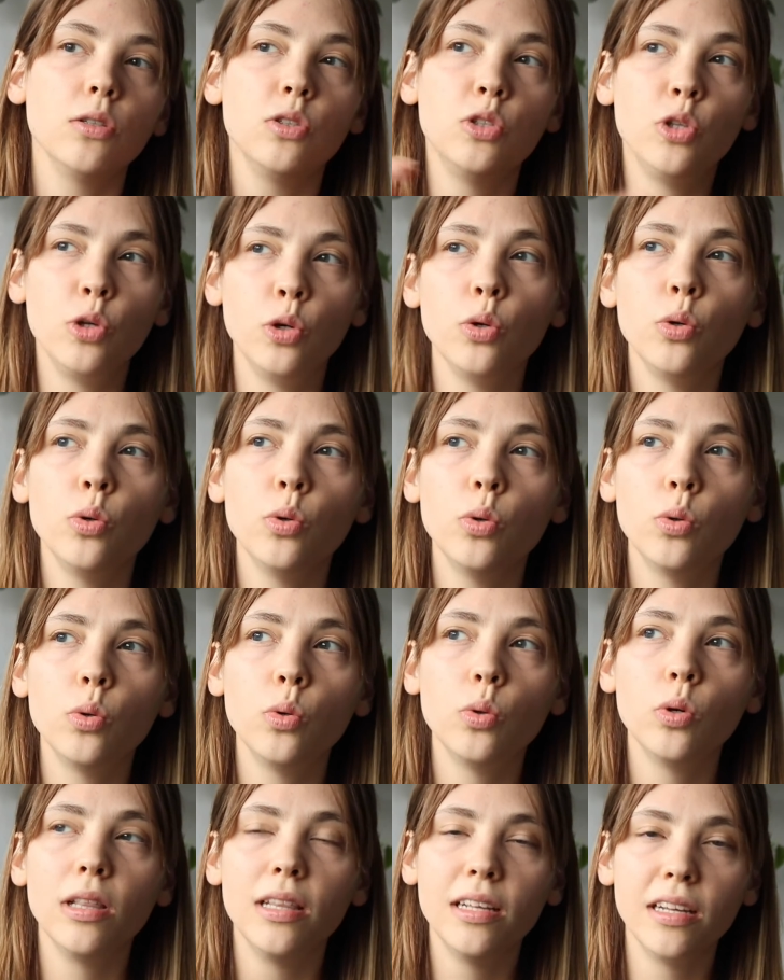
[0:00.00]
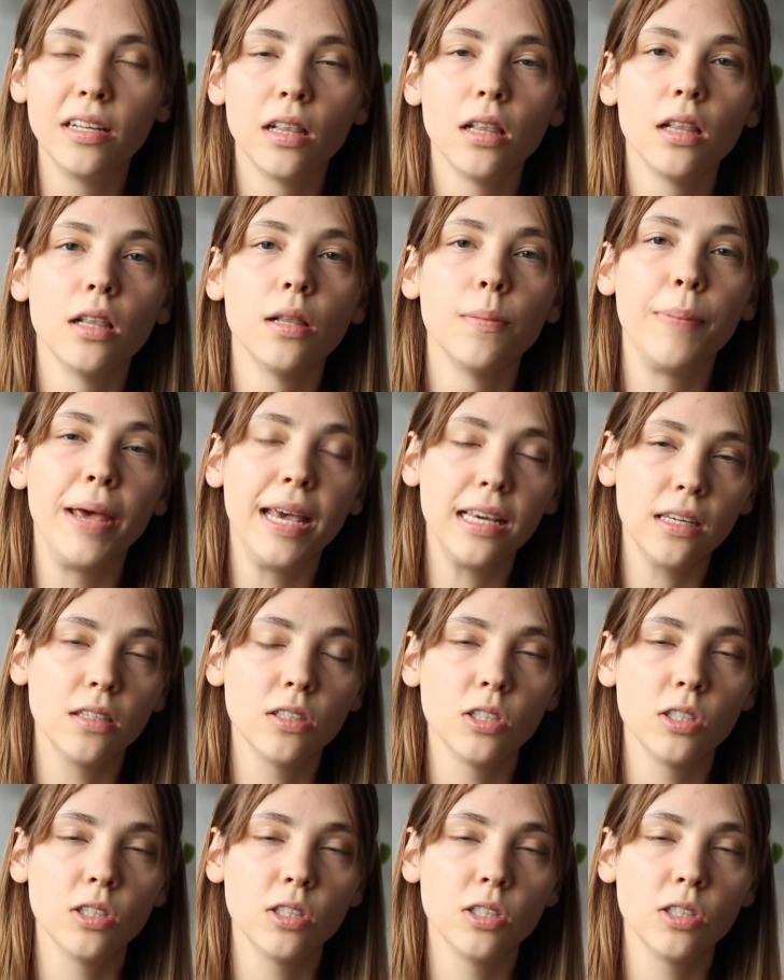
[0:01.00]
too little baking